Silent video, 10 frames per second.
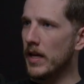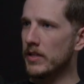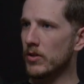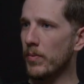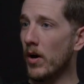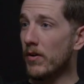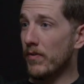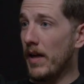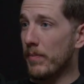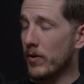And so part
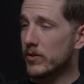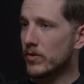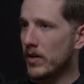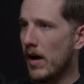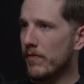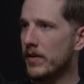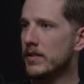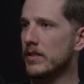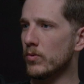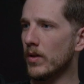of that personal
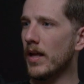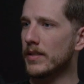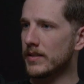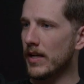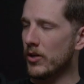confidence is realizing